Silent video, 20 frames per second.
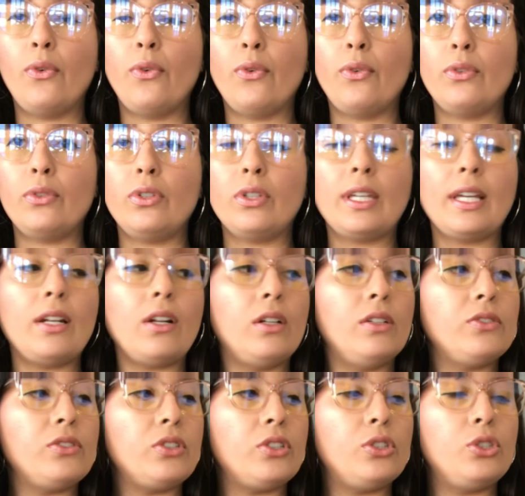You can
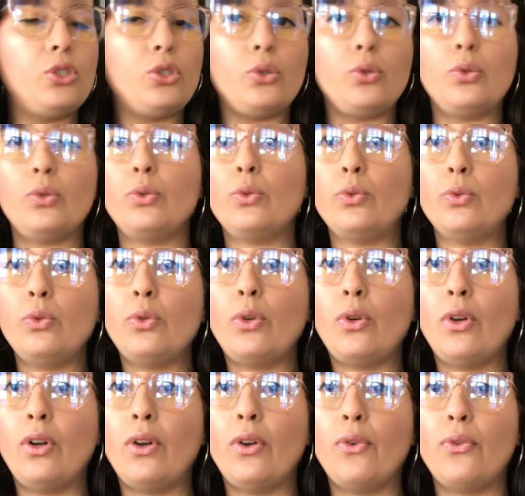also do
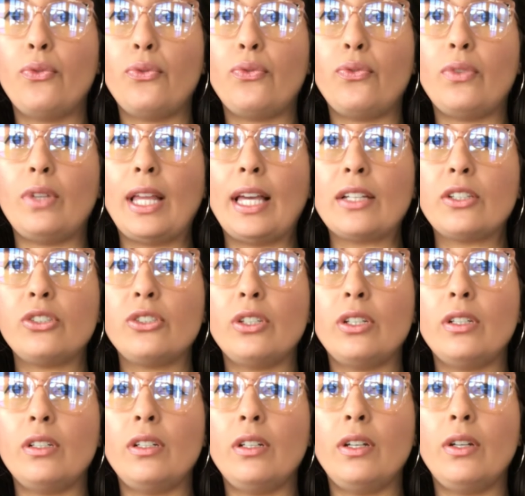
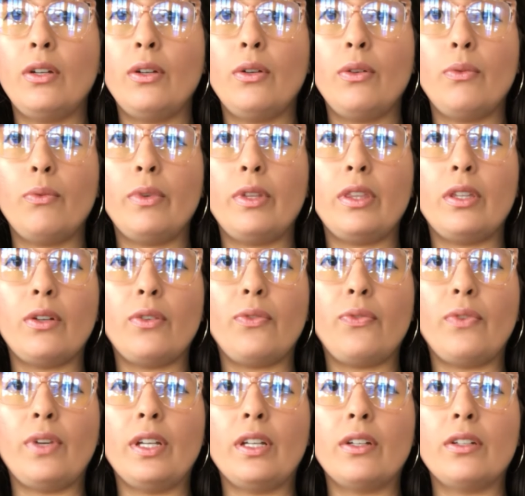flexion with your
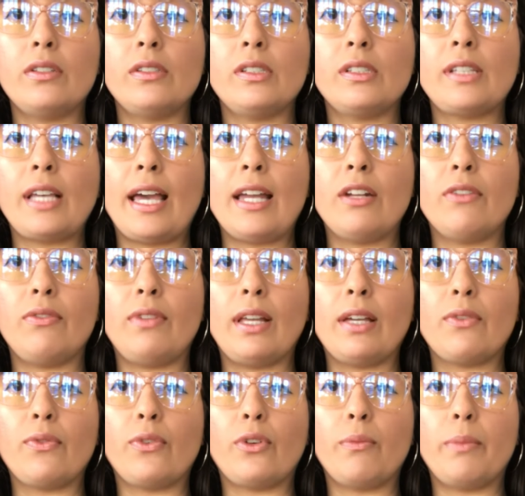fingers, kind of
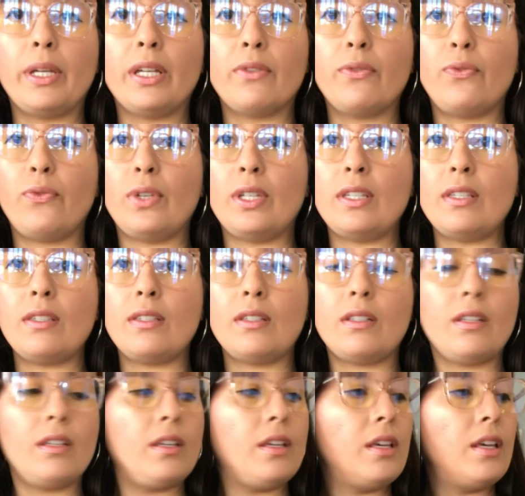like forming a
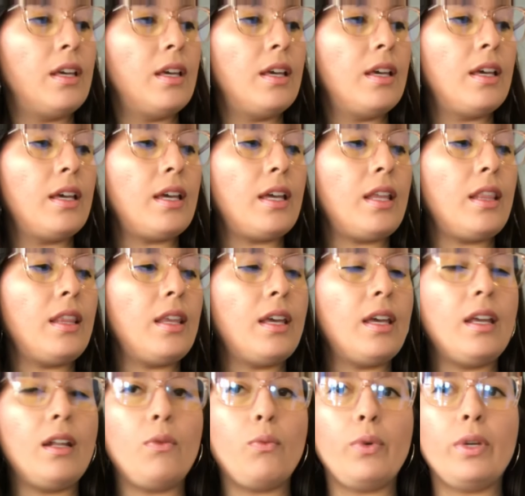fist, and
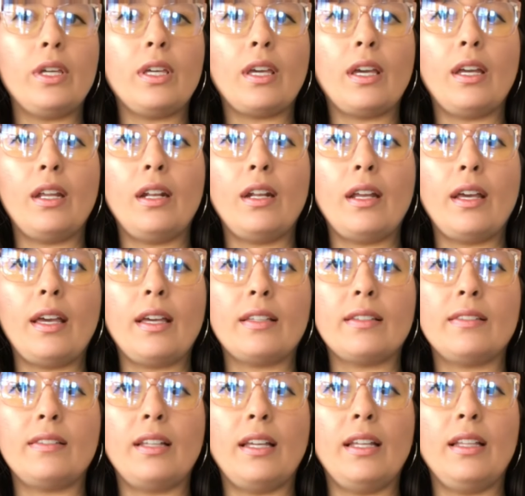then we can
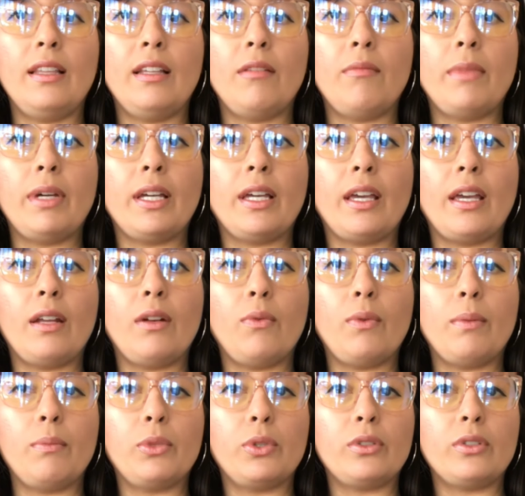extend them again
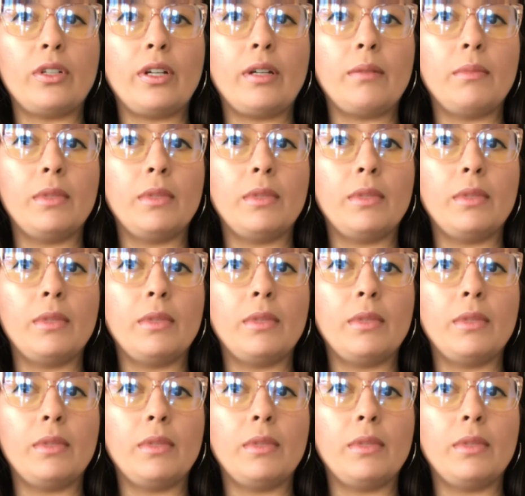one more time.